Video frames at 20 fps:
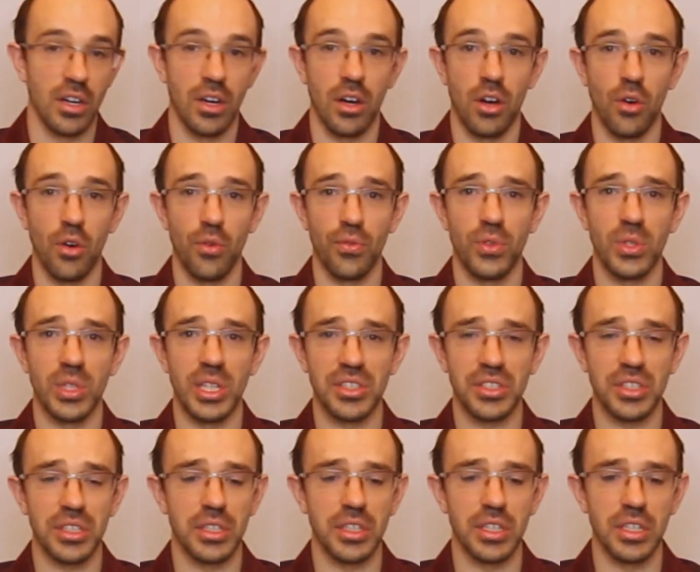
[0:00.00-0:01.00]
Hopefully that's
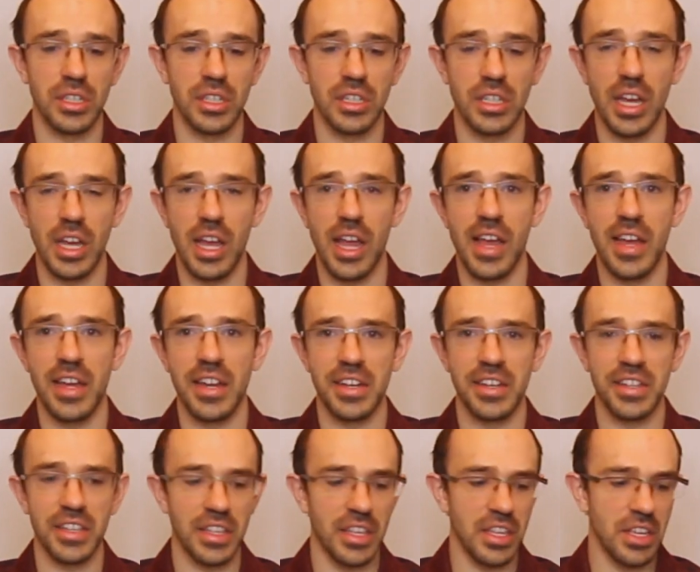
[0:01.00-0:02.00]
going to end
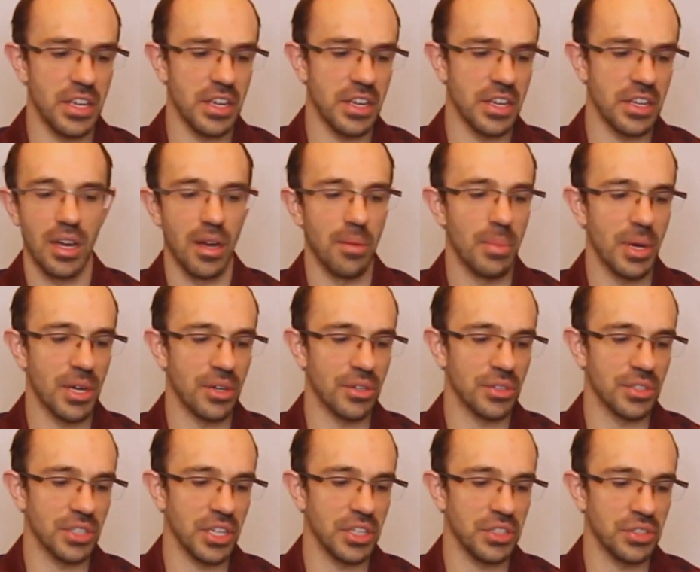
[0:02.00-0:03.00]
in a better
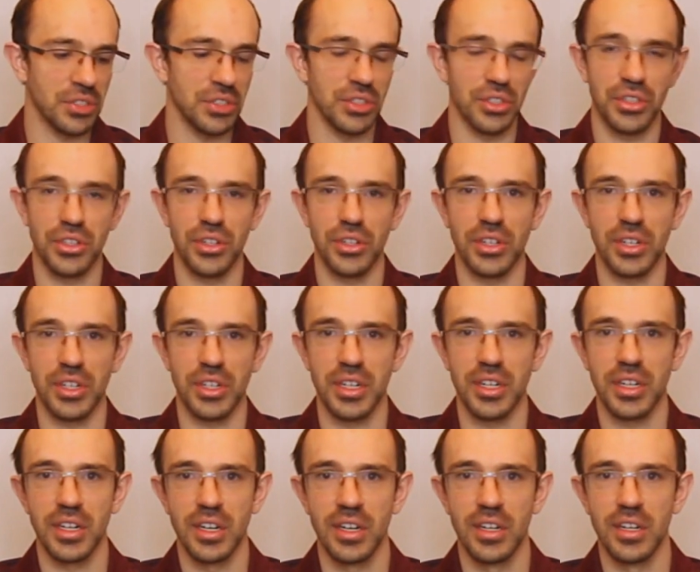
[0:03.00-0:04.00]
tastier cook
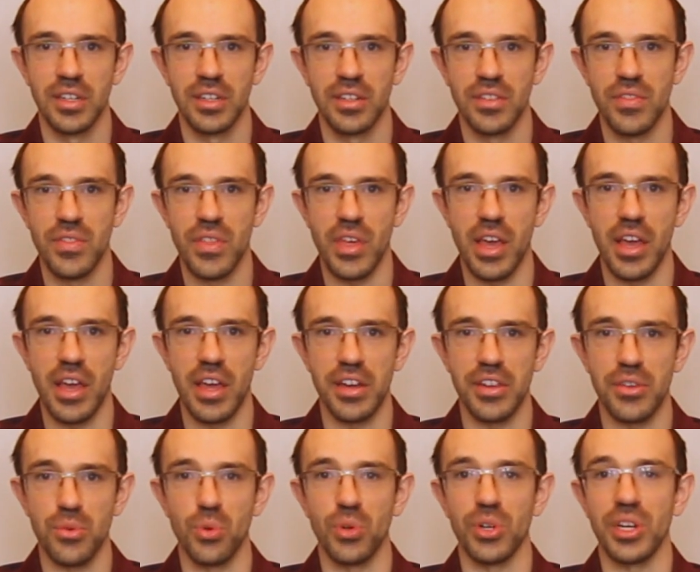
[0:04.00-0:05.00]
than you
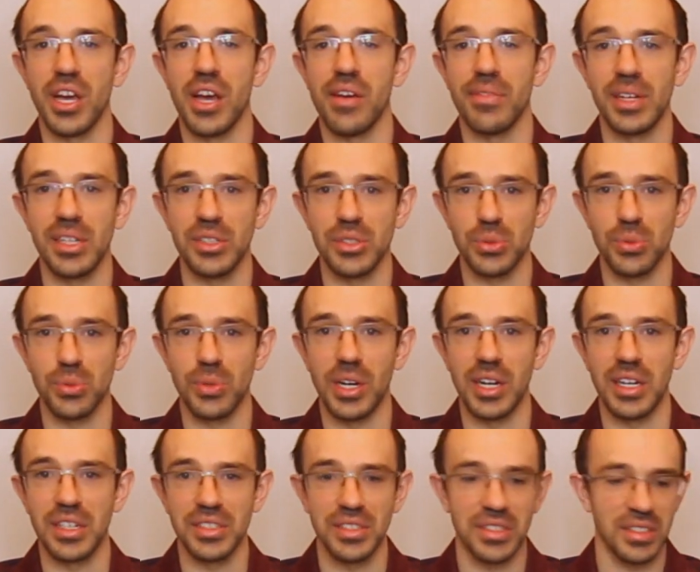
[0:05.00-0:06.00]
would have
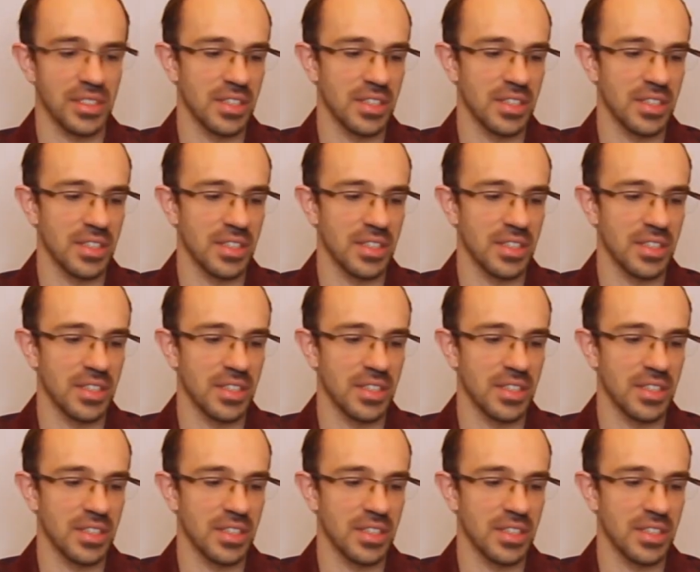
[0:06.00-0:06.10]
elsewise.